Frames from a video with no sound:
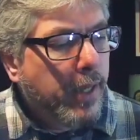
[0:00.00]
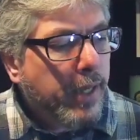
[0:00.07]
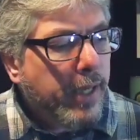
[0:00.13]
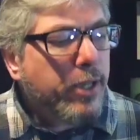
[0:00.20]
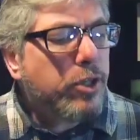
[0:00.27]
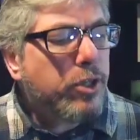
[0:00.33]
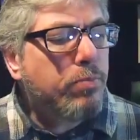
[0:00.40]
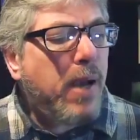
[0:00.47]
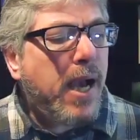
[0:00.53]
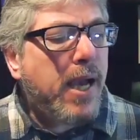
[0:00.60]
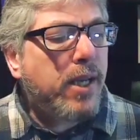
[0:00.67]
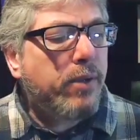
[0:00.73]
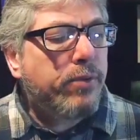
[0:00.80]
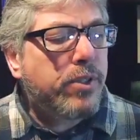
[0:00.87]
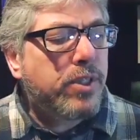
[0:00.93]
Each man
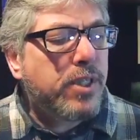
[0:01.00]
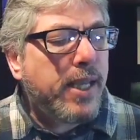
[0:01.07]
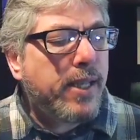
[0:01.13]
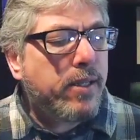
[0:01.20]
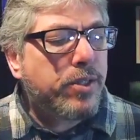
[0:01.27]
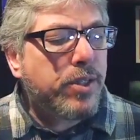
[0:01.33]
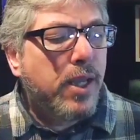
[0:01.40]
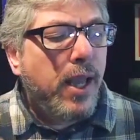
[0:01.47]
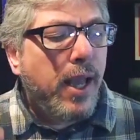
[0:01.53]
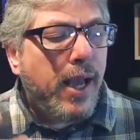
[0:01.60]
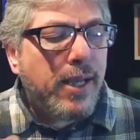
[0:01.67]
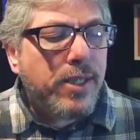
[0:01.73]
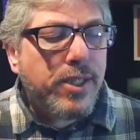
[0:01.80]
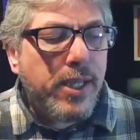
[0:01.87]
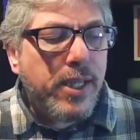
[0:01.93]
of sense
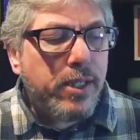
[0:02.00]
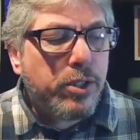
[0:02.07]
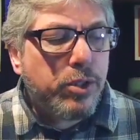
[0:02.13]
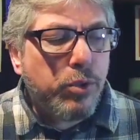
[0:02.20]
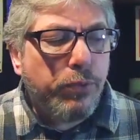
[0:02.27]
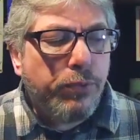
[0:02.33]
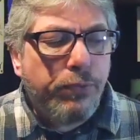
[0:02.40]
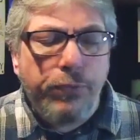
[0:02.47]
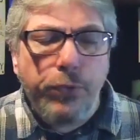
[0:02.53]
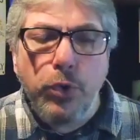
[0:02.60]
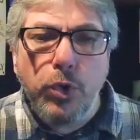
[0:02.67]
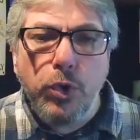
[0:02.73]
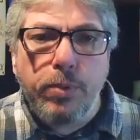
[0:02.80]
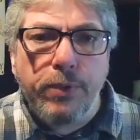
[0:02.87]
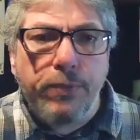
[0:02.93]
has it so
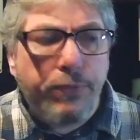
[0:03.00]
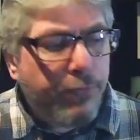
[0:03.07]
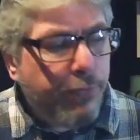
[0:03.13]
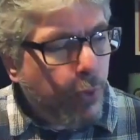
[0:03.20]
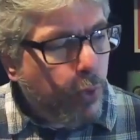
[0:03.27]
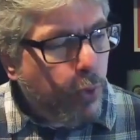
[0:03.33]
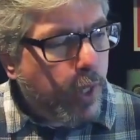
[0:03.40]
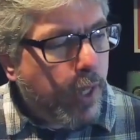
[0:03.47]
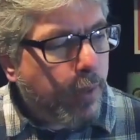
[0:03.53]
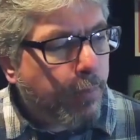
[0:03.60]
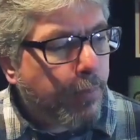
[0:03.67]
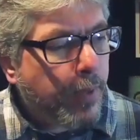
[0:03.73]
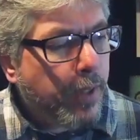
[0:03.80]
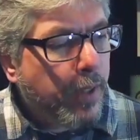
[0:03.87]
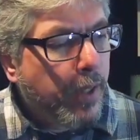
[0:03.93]
full before
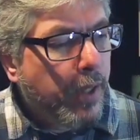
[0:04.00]
him,